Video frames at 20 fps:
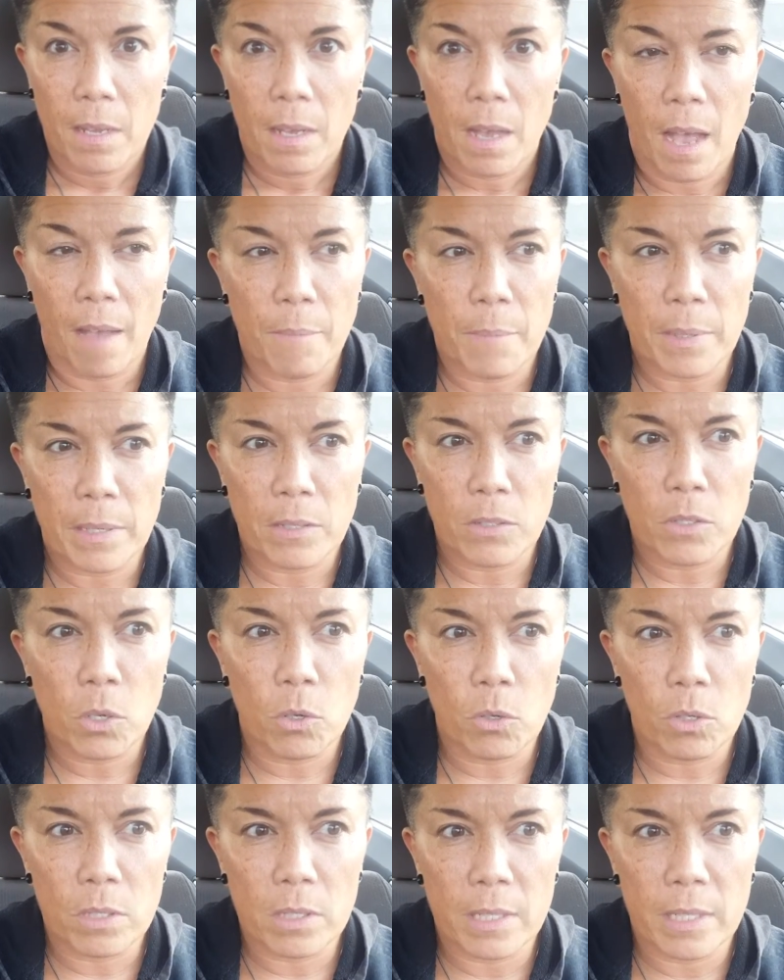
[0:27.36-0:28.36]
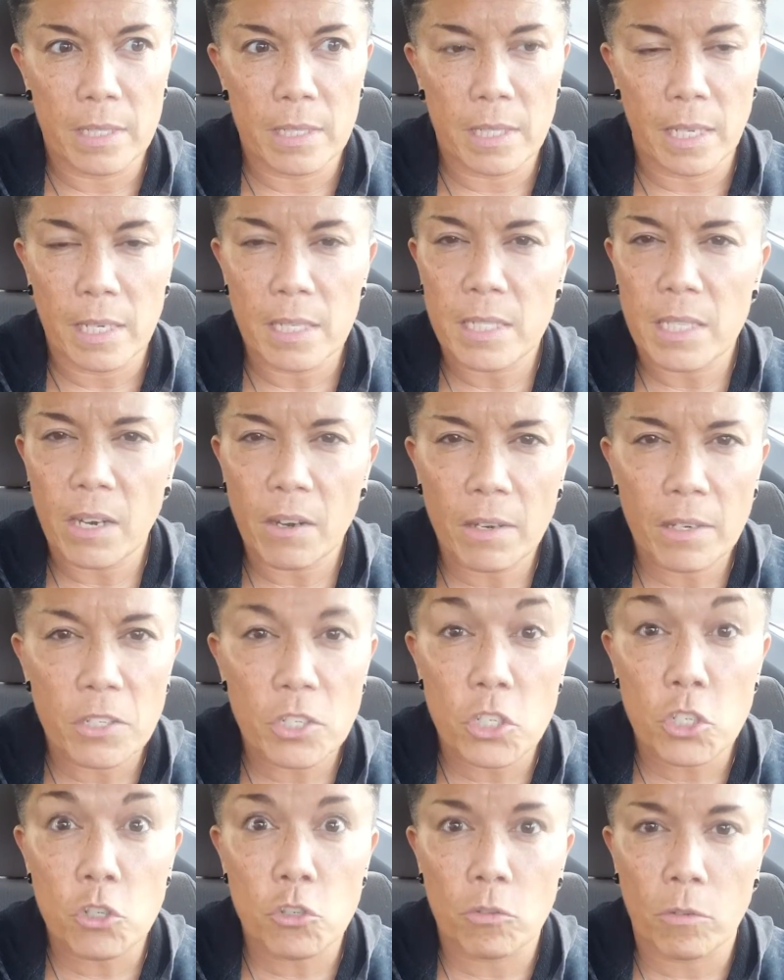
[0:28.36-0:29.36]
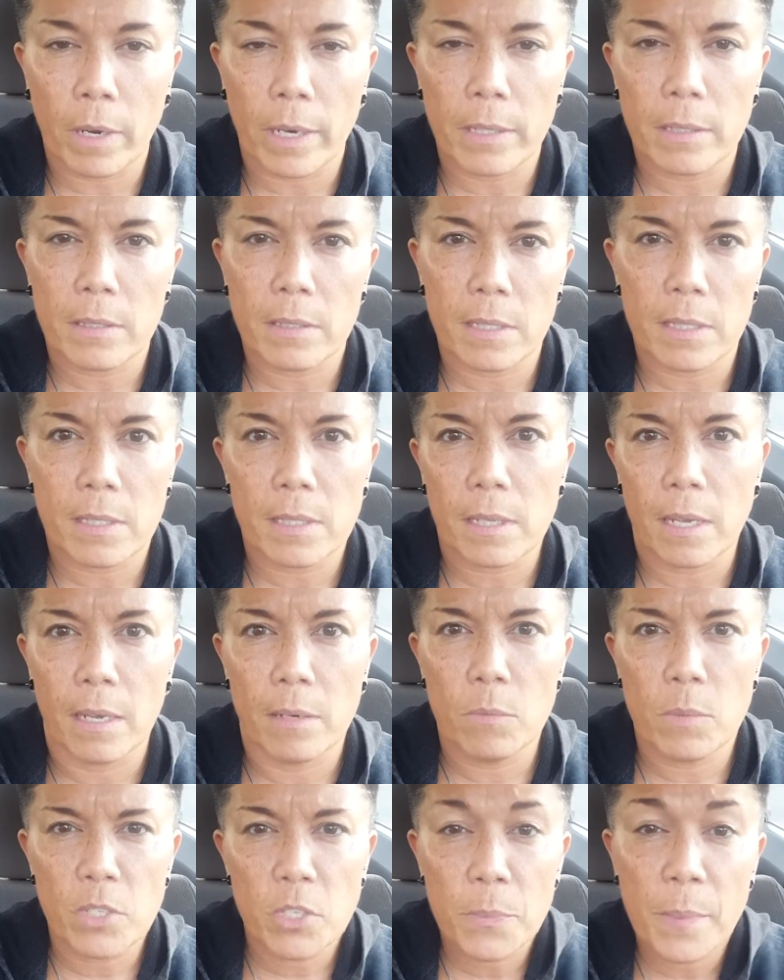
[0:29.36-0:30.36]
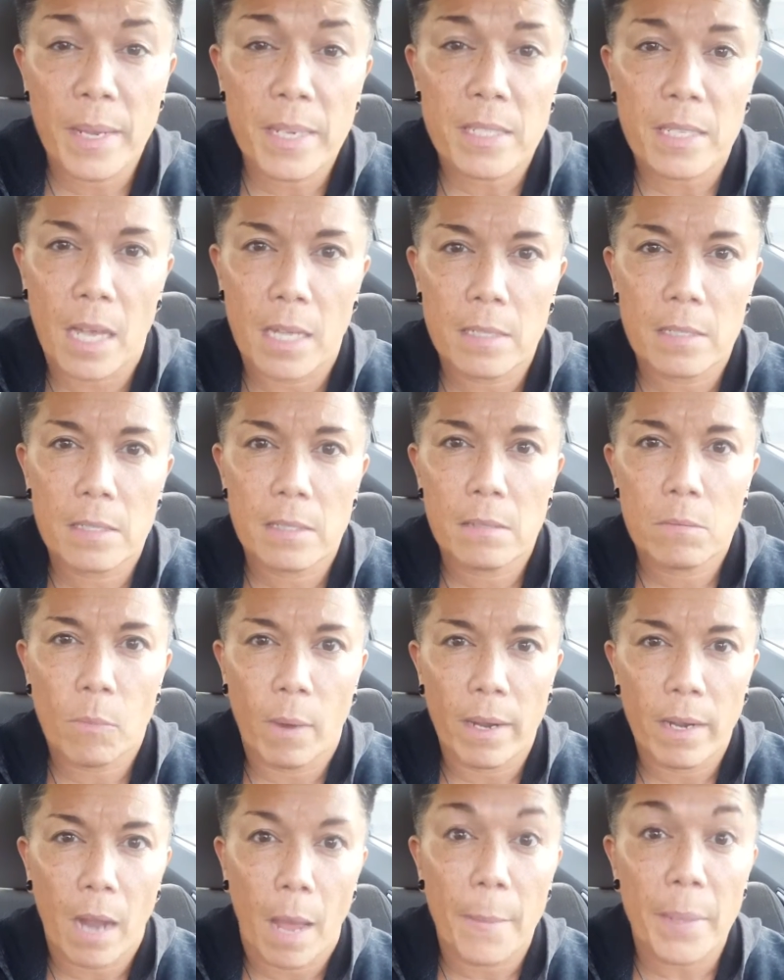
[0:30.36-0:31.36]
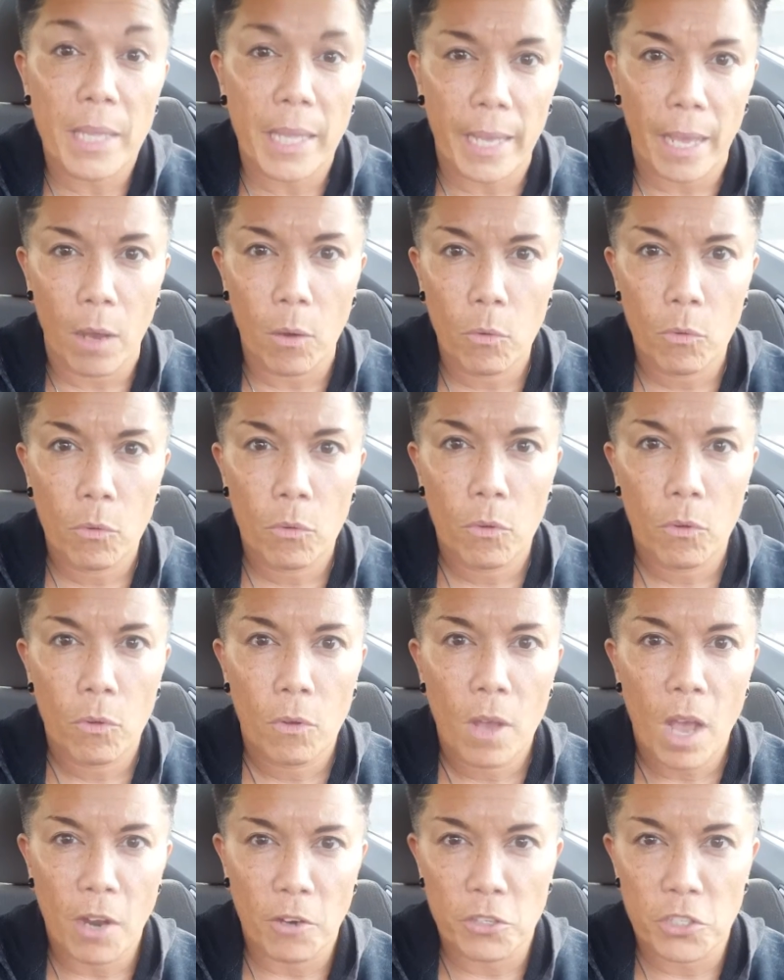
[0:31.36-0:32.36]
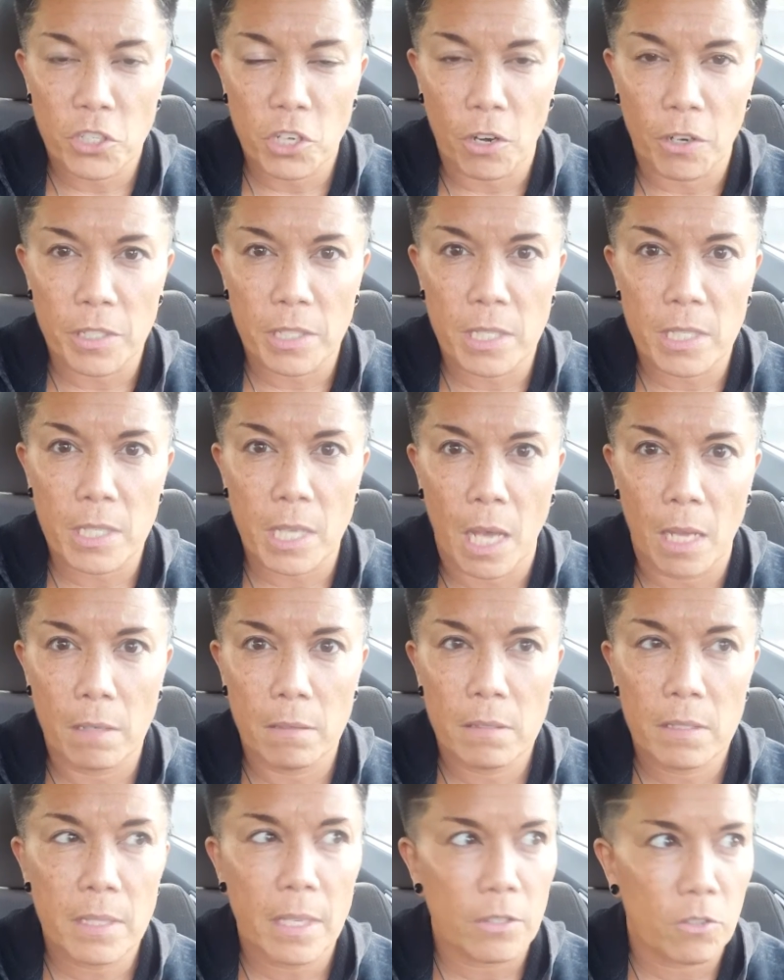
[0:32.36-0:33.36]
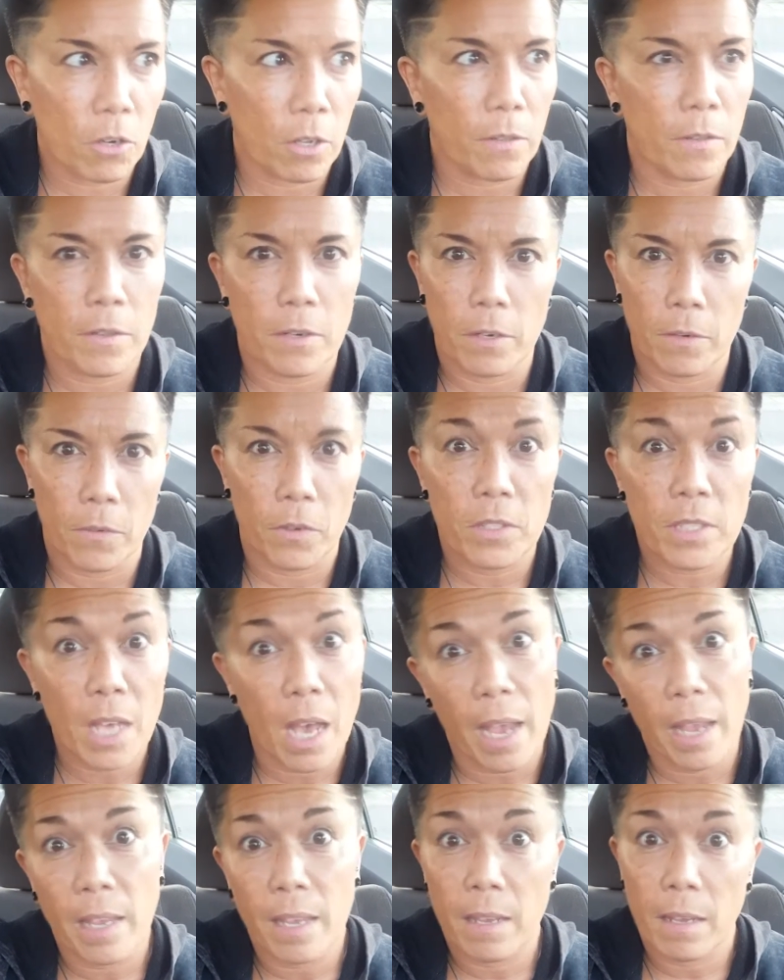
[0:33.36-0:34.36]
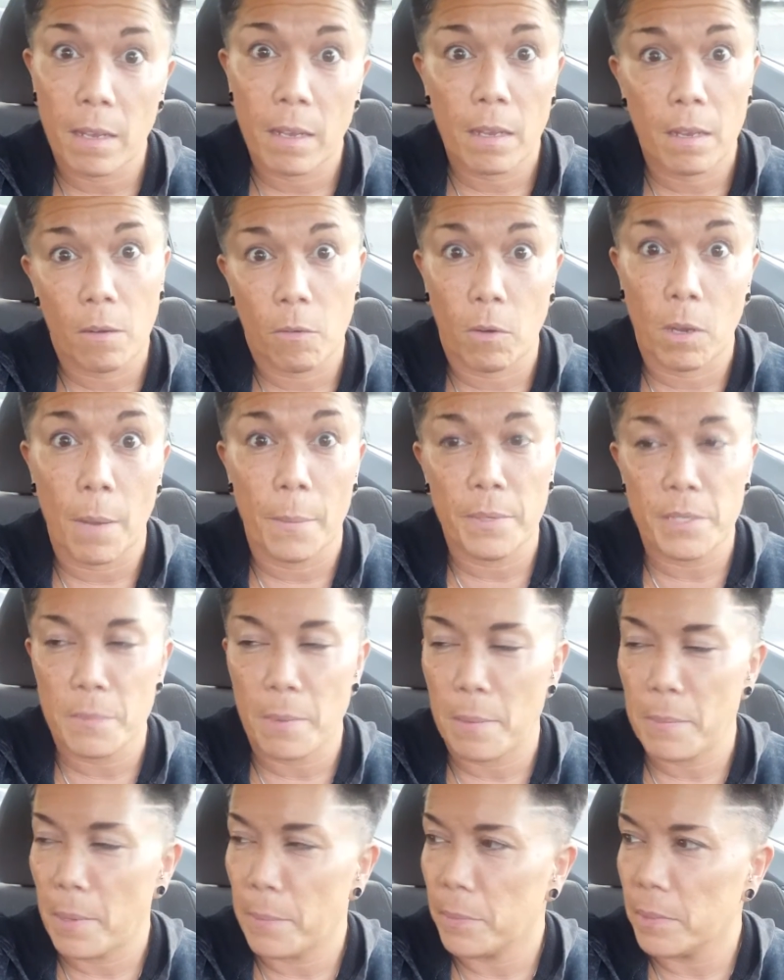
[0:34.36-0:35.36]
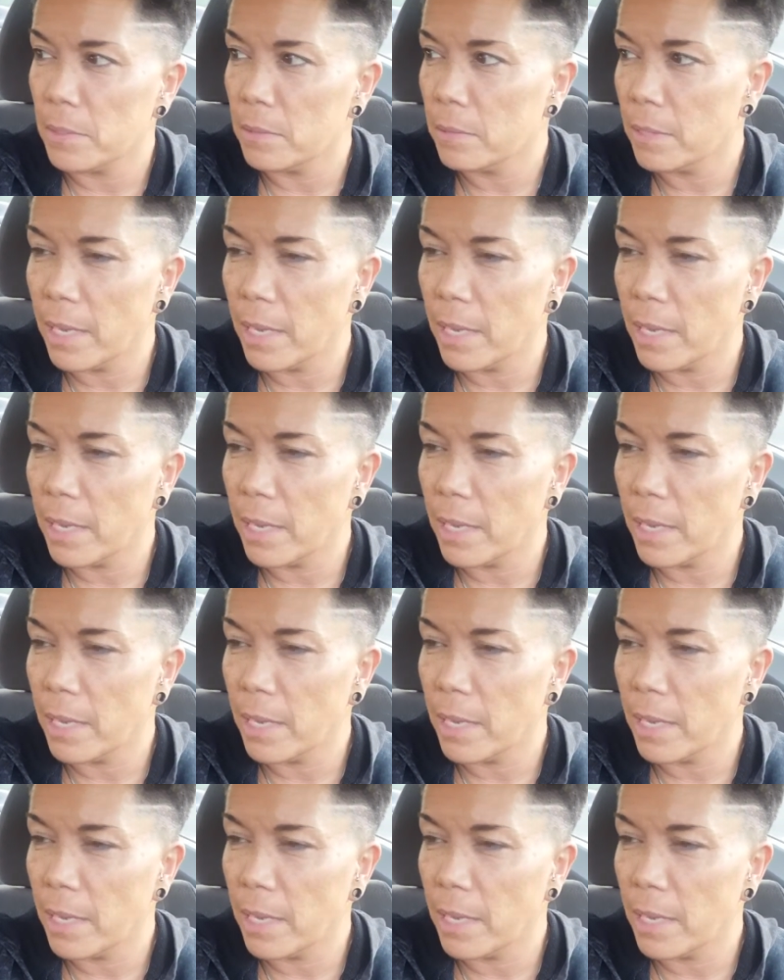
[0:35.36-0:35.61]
I've been told it's like staring straight into the sun, which makes sense, right? I'm a Leo. Our star is the sun, center of the universe. Hi, come into my bubble.